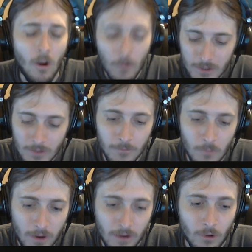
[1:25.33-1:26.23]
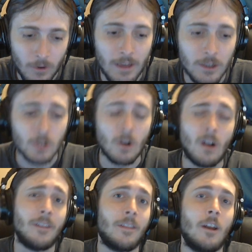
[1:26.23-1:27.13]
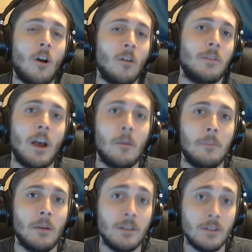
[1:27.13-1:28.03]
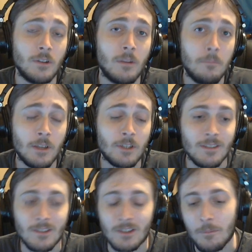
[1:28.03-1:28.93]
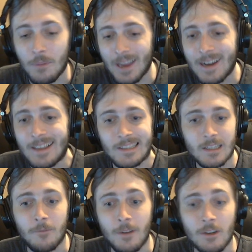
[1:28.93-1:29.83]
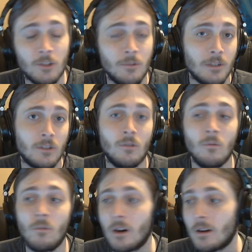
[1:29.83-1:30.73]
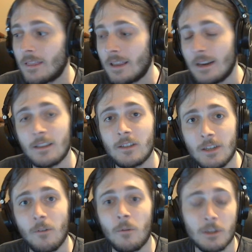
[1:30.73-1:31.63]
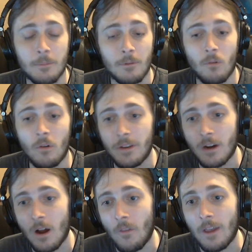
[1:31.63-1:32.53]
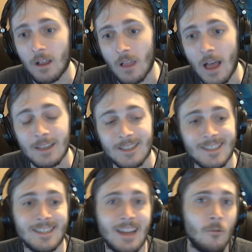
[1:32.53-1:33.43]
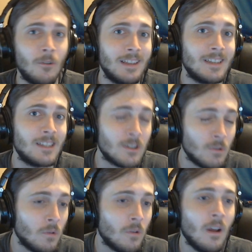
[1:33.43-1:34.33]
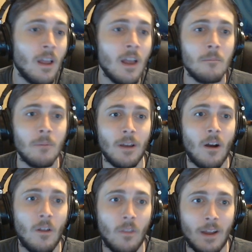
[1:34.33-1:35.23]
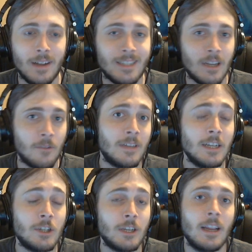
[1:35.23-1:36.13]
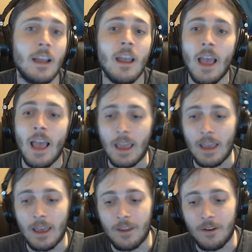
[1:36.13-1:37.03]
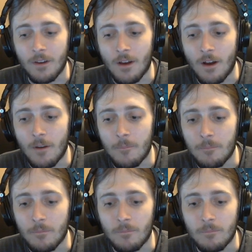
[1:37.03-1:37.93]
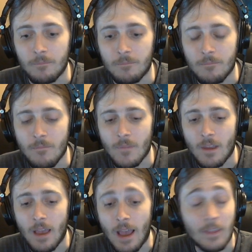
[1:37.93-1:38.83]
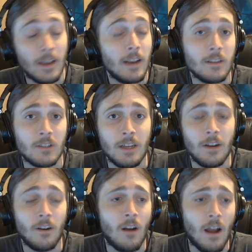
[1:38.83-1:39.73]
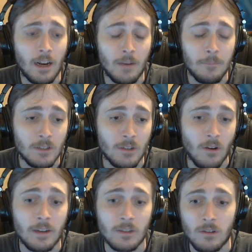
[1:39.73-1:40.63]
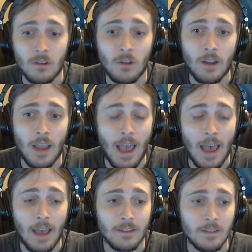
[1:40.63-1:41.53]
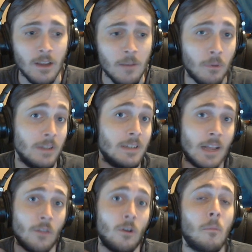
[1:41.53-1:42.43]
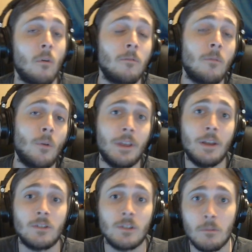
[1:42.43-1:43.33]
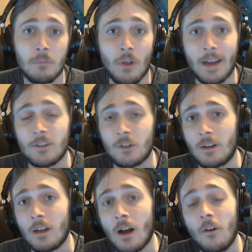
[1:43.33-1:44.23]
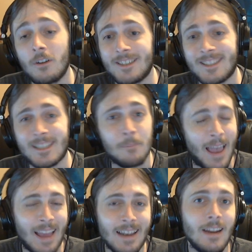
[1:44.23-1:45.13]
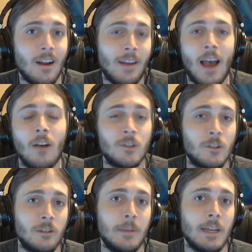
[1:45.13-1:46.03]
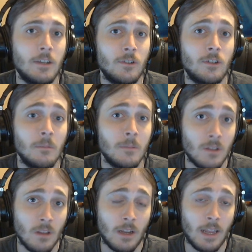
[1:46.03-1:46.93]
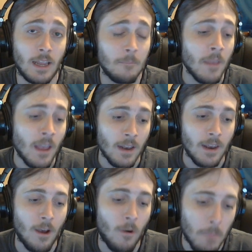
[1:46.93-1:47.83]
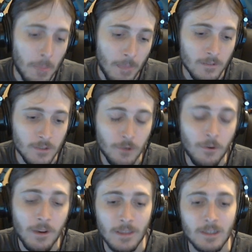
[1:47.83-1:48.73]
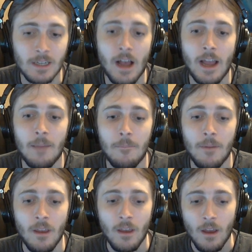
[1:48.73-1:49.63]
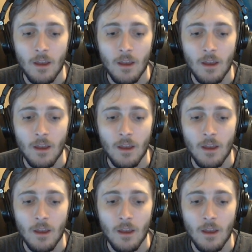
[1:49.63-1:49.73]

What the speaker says: Always have wanted to learn how to draw, and then hopefully I'll be able to do commissions. The plan is to finish doing schoolwork at the end of this year, which I'm enrolled in online classes, not really school, but online self-teaching. And at the end of this year, I'm going to be starting to look at putting together a portfolio to apply to certain colleges depending on how streaming and YouTube is looking. Now, during this time